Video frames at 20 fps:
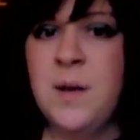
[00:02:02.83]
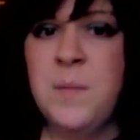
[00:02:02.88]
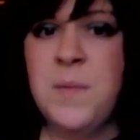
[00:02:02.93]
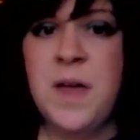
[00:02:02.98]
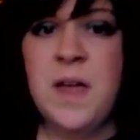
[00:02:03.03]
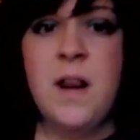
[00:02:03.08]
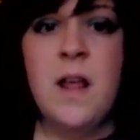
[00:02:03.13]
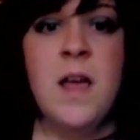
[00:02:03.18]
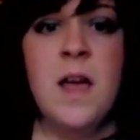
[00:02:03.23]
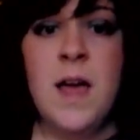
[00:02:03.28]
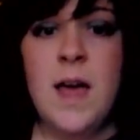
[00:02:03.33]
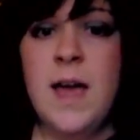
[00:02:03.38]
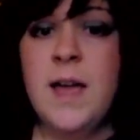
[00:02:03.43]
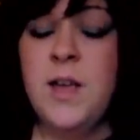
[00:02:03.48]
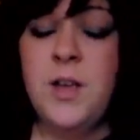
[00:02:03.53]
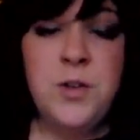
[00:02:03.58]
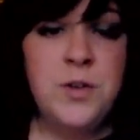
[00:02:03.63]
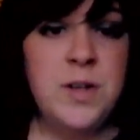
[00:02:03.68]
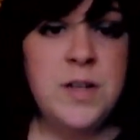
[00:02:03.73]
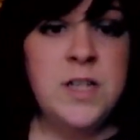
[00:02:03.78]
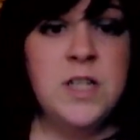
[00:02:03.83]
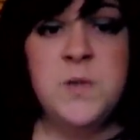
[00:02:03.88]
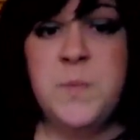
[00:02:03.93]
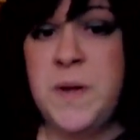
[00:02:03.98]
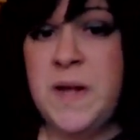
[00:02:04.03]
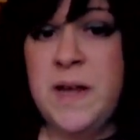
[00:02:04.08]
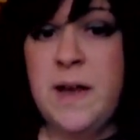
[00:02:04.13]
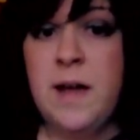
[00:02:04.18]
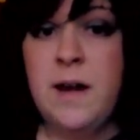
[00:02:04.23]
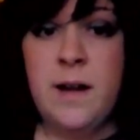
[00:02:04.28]
them that, hey, you need to
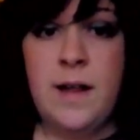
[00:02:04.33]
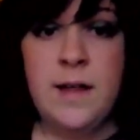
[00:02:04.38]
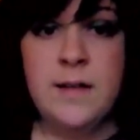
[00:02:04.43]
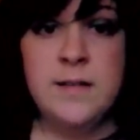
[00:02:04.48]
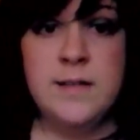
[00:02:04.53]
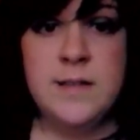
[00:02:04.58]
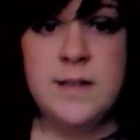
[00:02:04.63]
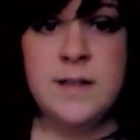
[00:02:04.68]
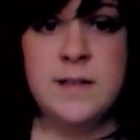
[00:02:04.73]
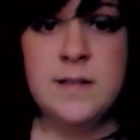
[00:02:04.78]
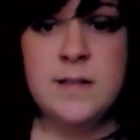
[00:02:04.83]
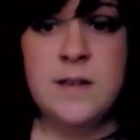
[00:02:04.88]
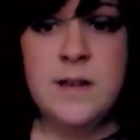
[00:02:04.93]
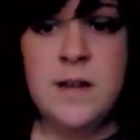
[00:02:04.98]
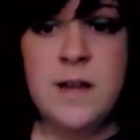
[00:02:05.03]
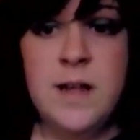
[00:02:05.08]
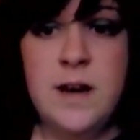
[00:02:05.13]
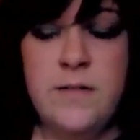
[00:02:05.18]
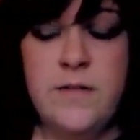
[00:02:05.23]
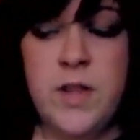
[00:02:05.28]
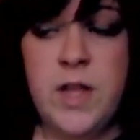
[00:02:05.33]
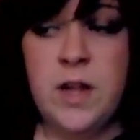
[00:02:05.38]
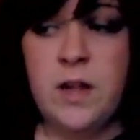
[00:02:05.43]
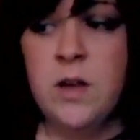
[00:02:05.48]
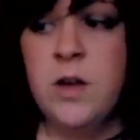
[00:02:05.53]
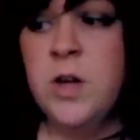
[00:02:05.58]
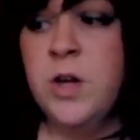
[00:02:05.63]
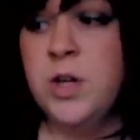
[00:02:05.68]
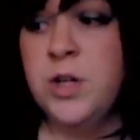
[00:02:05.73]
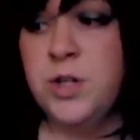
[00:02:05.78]
speak out against this and everything.
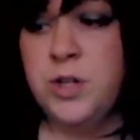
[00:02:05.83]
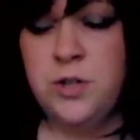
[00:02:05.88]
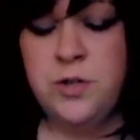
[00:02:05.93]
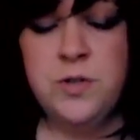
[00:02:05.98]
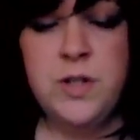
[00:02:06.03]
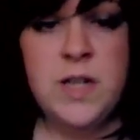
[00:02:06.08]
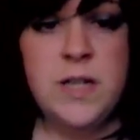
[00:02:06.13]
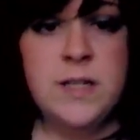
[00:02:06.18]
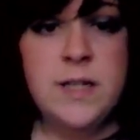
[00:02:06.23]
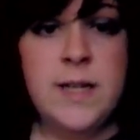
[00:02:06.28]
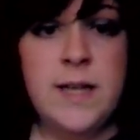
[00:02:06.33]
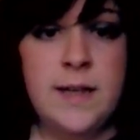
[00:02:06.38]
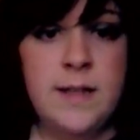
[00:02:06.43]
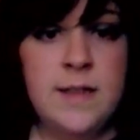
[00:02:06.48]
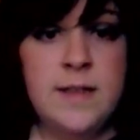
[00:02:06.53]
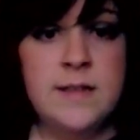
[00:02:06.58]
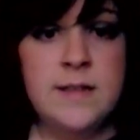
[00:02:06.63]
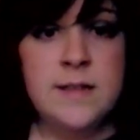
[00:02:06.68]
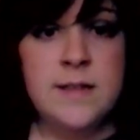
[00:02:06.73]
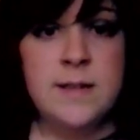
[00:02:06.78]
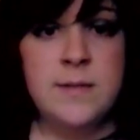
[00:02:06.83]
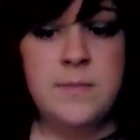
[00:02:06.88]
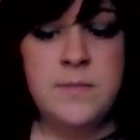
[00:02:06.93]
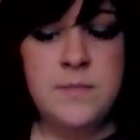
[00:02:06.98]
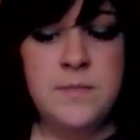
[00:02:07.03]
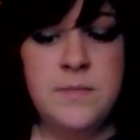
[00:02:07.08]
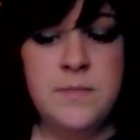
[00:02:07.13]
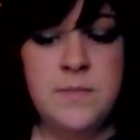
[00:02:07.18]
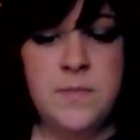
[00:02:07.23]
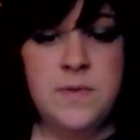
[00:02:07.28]
You need to get this,
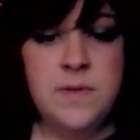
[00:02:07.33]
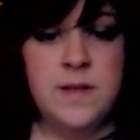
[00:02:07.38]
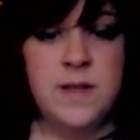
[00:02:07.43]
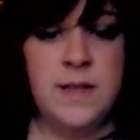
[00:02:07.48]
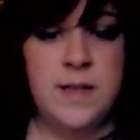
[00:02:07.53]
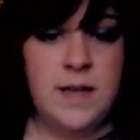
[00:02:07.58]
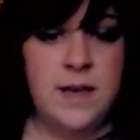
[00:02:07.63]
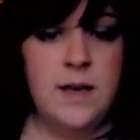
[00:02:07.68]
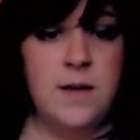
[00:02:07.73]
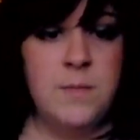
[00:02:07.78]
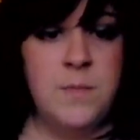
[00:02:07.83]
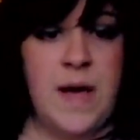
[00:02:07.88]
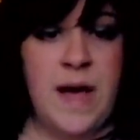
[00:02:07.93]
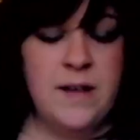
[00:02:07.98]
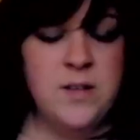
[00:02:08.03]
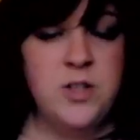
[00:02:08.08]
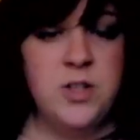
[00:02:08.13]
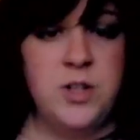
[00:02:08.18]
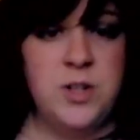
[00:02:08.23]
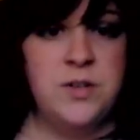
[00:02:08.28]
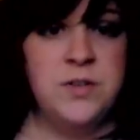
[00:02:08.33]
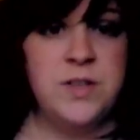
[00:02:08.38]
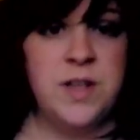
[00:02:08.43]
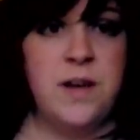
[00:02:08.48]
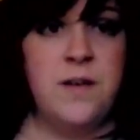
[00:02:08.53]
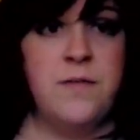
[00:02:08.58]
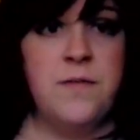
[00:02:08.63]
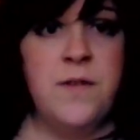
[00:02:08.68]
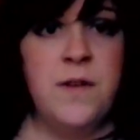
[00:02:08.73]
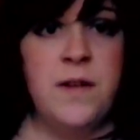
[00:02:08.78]
get Pastor
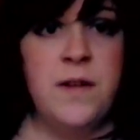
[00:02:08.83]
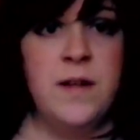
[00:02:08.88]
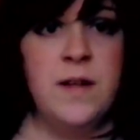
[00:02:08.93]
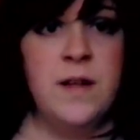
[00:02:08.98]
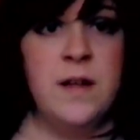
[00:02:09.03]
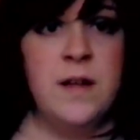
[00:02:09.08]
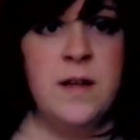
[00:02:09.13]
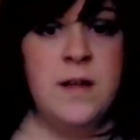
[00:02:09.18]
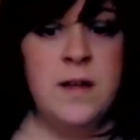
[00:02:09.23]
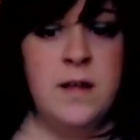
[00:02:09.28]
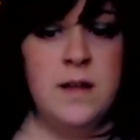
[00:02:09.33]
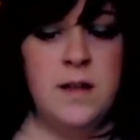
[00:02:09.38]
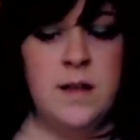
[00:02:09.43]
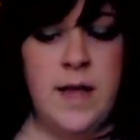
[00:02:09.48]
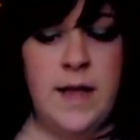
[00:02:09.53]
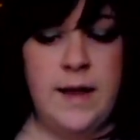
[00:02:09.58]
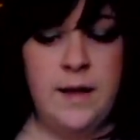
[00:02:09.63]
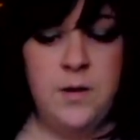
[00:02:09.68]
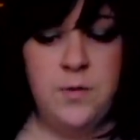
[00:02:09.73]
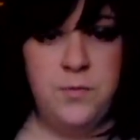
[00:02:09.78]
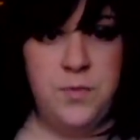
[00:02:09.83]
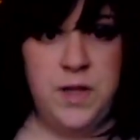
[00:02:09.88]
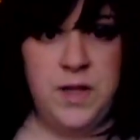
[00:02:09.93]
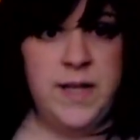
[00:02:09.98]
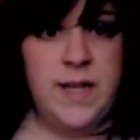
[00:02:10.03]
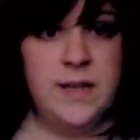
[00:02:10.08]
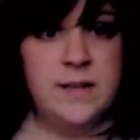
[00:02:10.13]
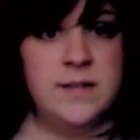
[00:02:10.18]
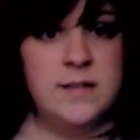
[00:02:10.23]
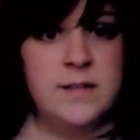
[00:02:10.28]
Youcef, like,
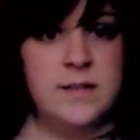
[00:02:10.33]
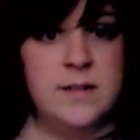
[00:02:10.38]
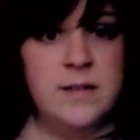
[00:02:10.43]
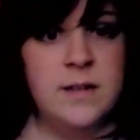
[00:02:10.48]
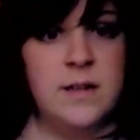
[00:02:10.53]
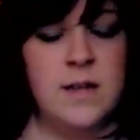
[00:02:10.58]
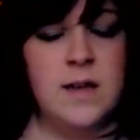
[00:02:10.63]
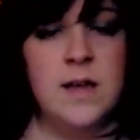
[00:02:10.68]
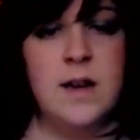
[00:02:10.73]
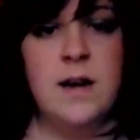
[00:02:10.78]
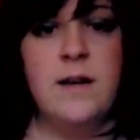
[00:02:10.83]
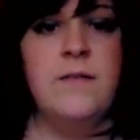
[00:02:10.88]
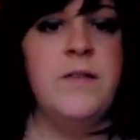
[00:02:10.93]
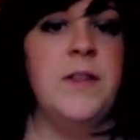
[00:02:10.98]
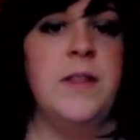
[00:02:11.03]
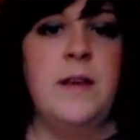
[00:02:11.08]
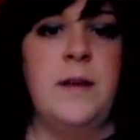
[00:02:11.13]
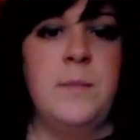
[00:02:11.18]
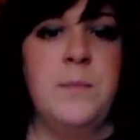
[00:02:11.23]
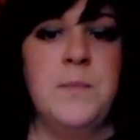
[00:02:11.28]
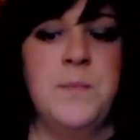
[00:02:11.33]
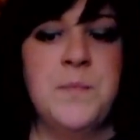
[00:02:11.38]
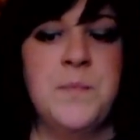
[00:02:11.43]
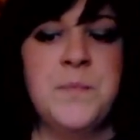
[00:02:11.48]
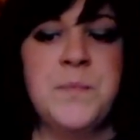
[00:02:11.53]
released and everything.